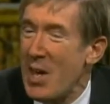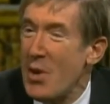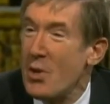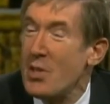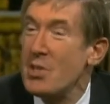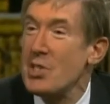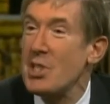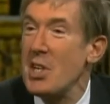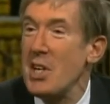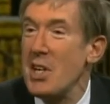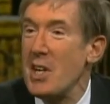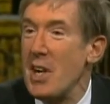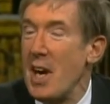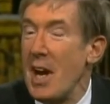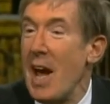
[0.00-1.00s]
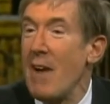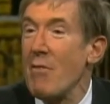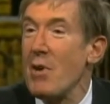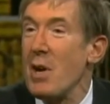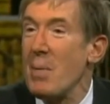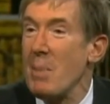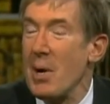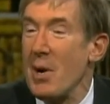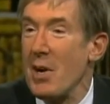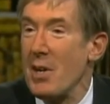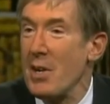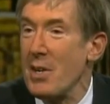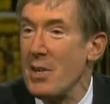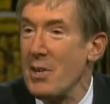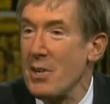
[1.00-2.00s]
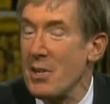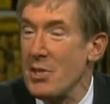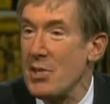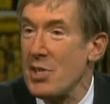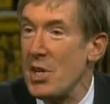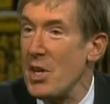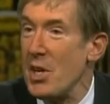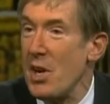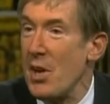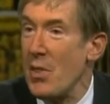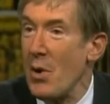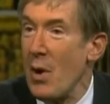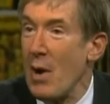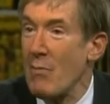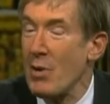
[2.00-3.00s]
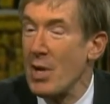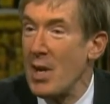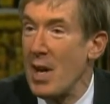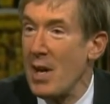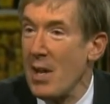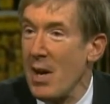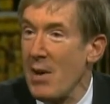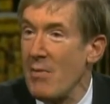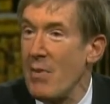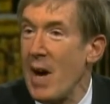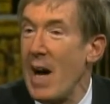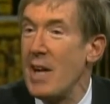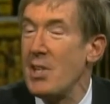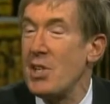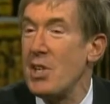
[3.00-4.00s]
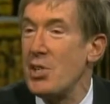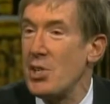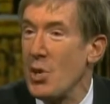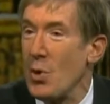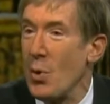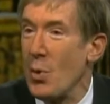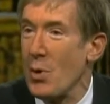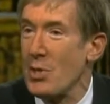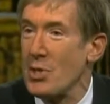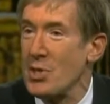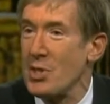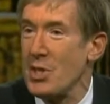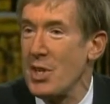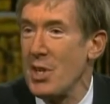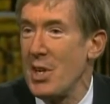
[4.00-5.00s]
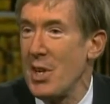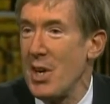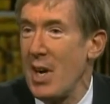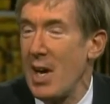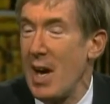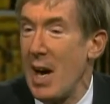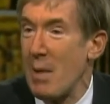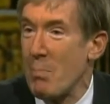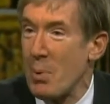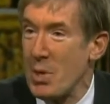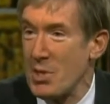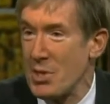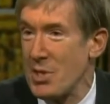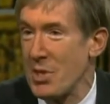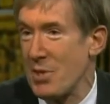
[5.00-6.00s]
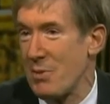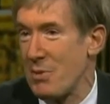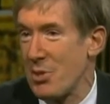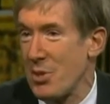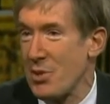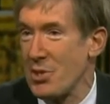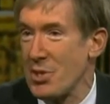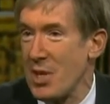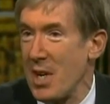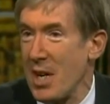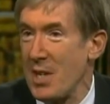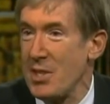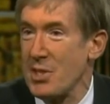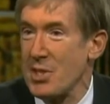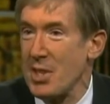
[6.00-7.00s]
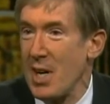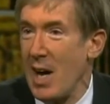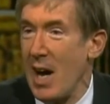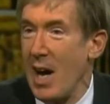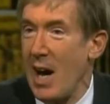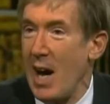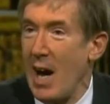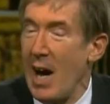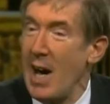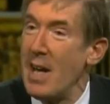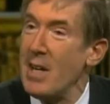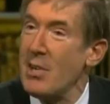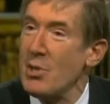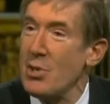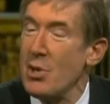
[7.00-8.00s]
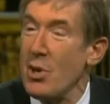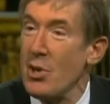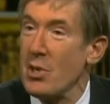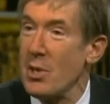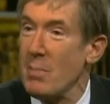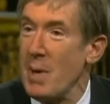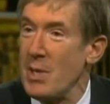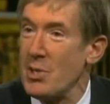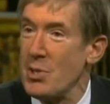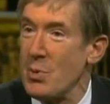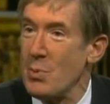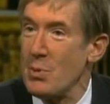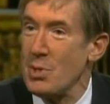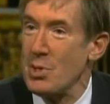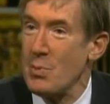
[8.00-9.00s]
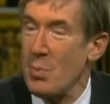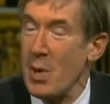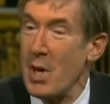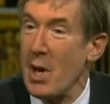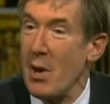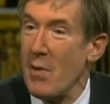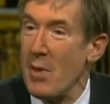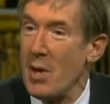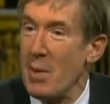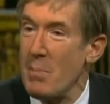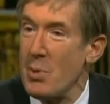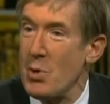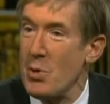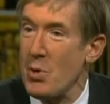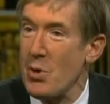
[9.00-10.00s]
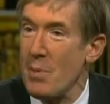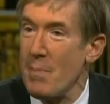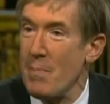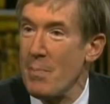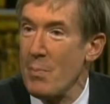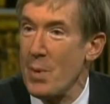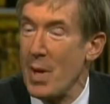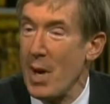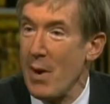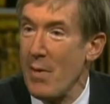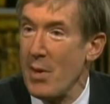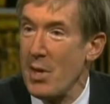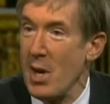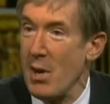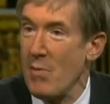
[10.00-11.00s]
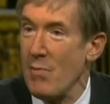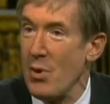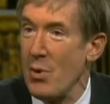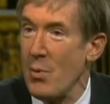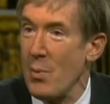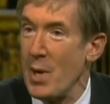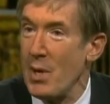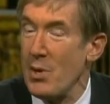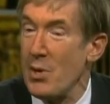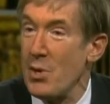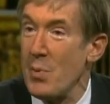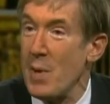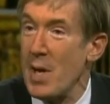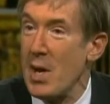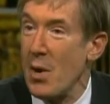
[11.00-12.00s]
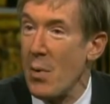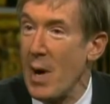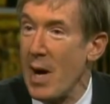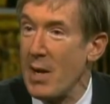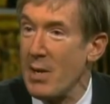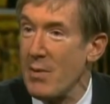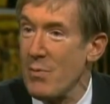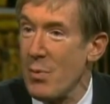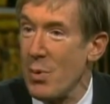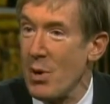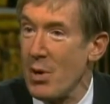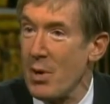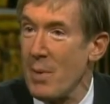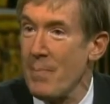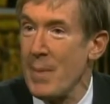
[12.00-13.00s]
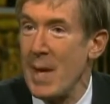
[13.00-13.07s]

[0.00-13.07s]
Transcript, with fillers: you can see it, and every American can see it in their everyday life. I teach a course at Princeton Thursday nights. I talk to my students. We get on the computer, we get on the telephone, we can do interactive work